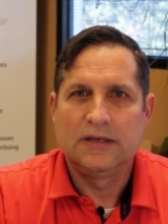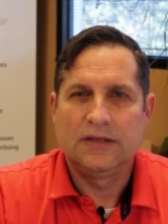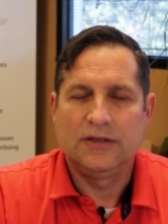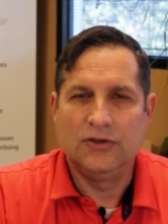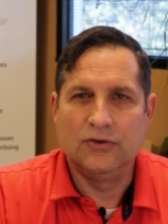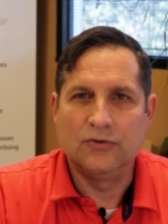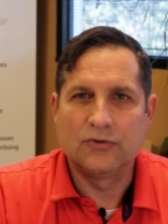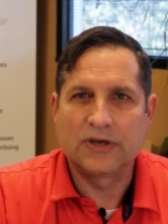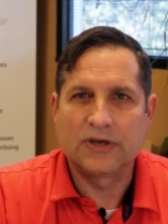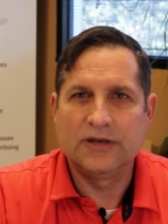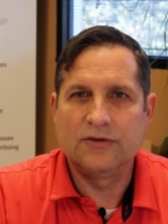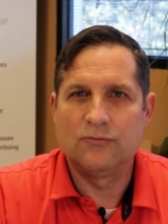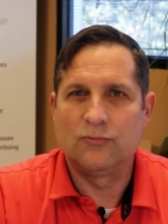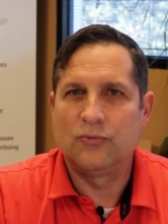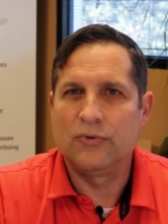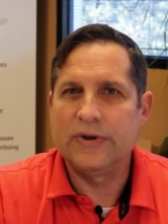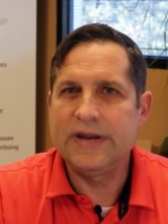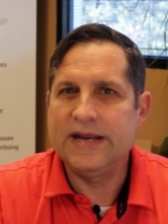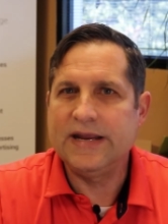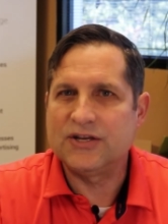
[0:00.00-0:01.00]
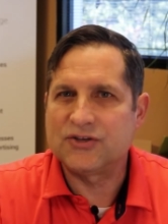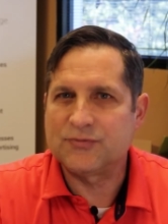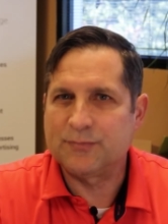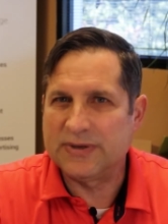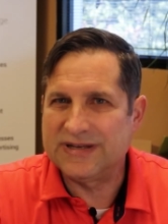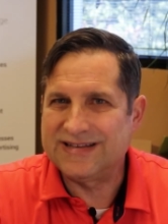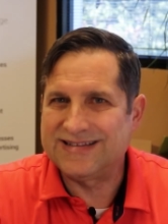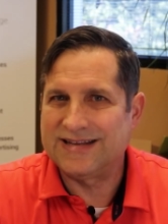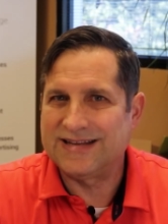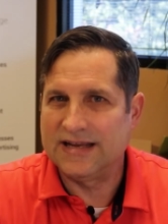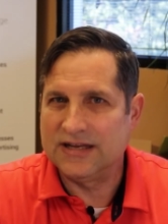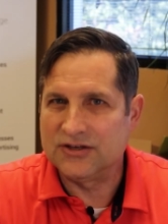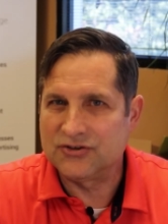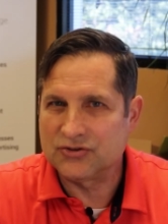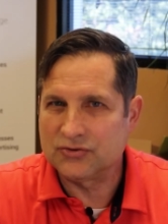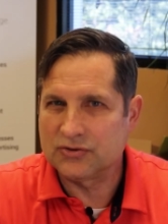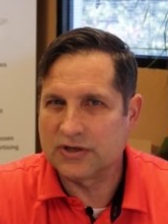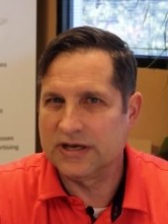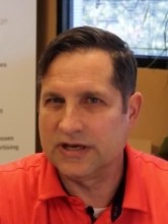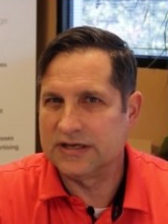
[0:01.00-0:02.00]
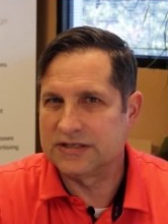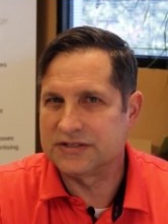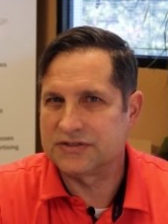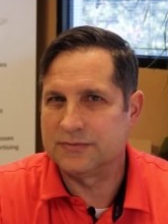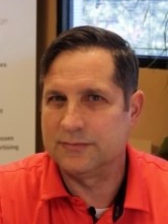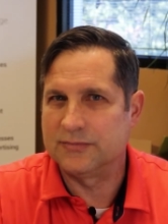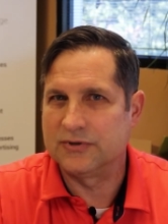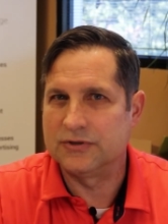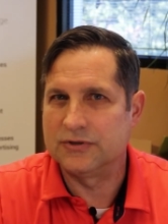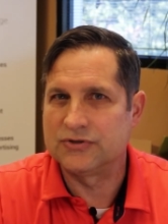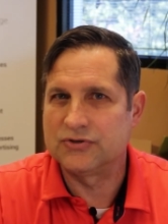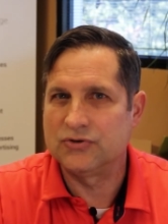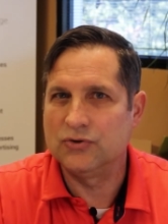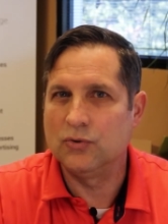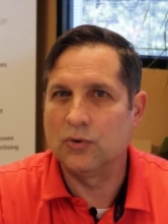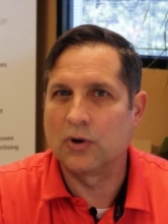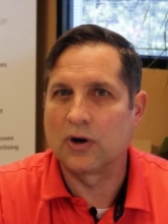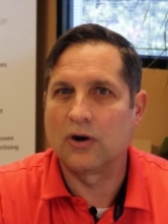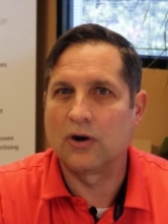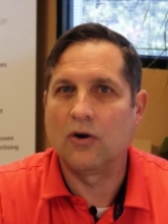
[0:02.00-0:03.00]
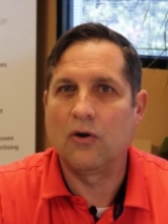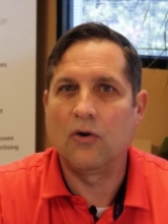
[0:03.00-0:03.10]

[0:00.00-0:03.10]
You can reach potential customers who are